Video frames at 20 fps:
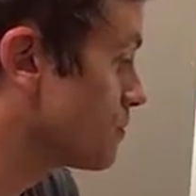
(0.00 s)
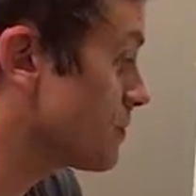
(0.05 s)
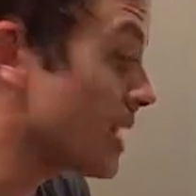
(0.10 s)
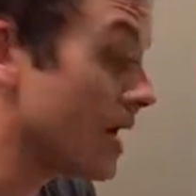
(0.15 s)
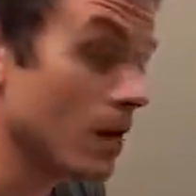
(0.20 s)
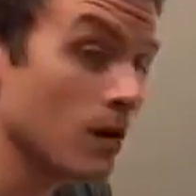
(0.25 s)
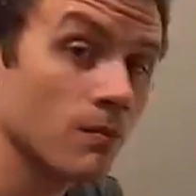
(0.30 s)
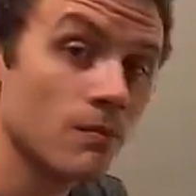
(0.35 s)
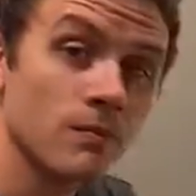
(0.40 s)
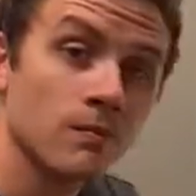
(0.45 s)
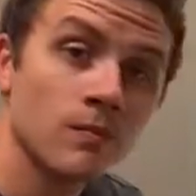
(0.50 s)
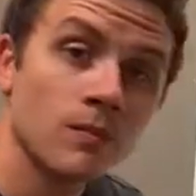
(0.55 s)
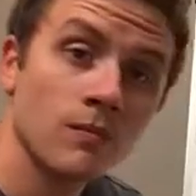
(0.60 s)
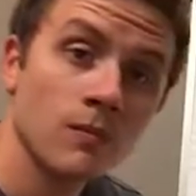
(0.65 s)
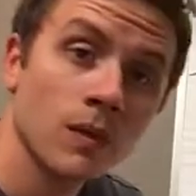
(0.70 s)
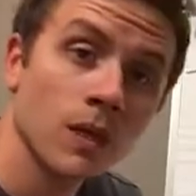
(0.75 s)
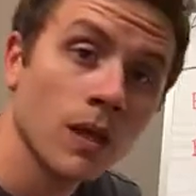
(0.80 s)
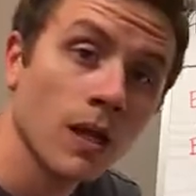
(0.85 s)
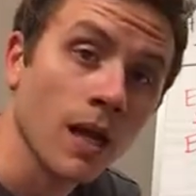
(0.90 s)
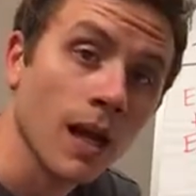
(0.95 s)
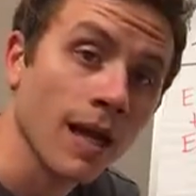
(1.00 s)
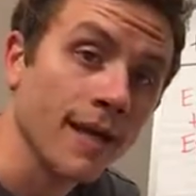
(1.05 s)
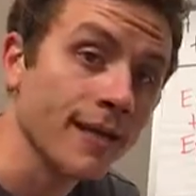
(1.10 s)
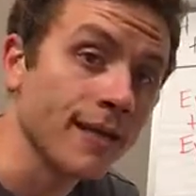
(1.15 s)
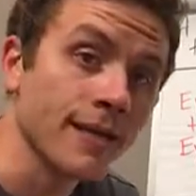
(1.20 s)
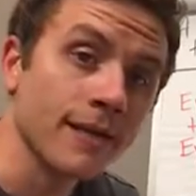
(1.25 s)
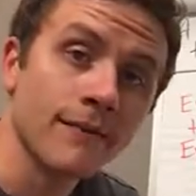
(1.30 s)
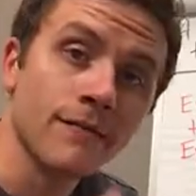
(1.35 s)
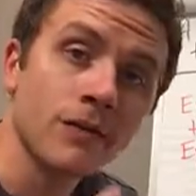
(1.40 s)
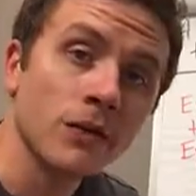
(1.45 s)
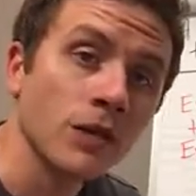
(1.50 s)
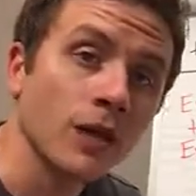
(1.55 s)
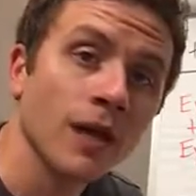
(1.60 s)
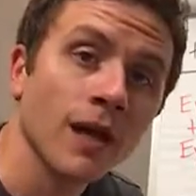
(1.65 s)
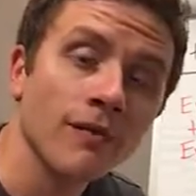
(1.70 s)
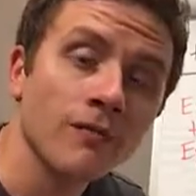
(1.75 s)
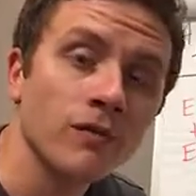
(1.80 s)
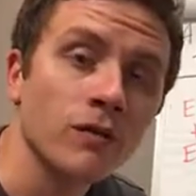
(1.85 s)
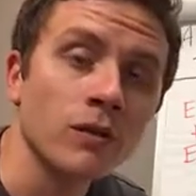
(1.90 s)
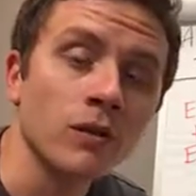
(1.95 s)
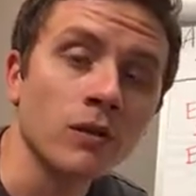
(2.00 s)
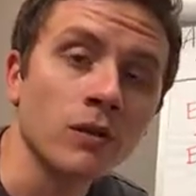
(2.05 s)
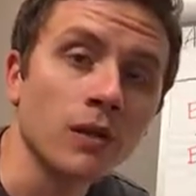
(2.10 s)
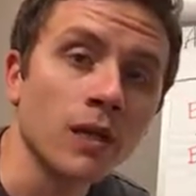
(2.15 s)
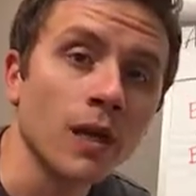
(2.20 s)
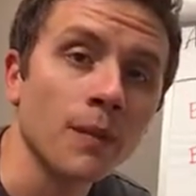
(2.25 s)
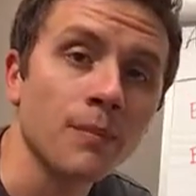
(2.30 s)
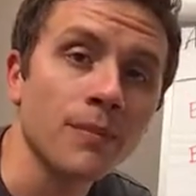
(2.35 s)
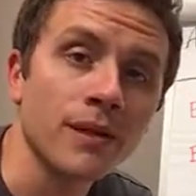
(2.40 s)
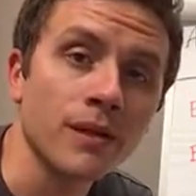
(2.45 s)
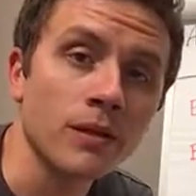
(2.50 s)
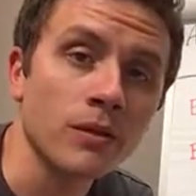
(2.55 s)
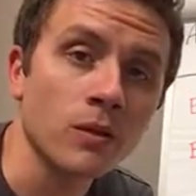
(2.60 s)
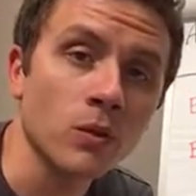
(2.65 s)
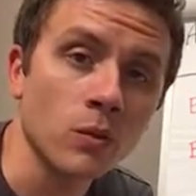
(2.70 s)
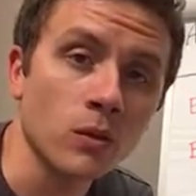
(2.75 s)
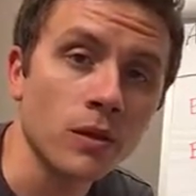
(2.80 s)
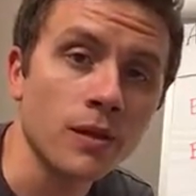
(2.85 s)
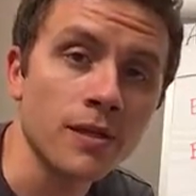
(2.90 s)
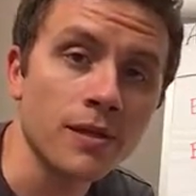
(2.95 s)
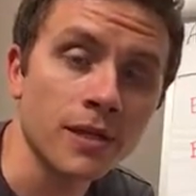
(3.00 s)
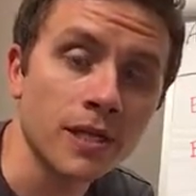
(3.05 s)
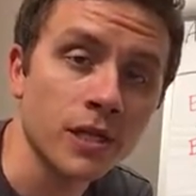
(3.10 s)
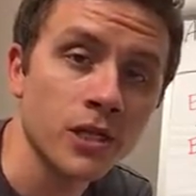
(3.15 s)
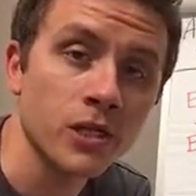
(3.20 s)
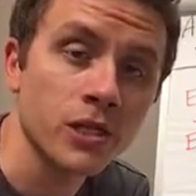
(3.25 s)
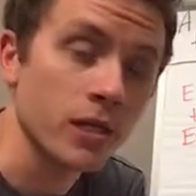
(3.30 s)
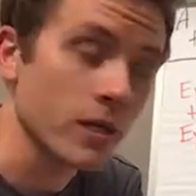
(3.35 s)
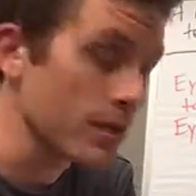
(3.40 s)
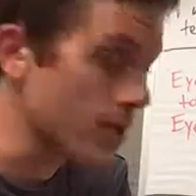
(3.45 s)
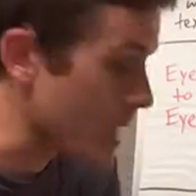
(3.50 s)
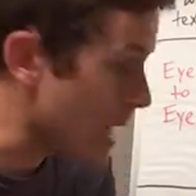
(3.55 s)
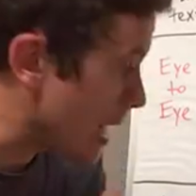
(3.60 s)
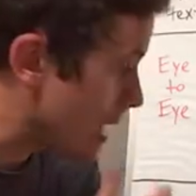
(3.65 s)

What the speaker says: Now, I didn't even have to look up the word in the dictionary.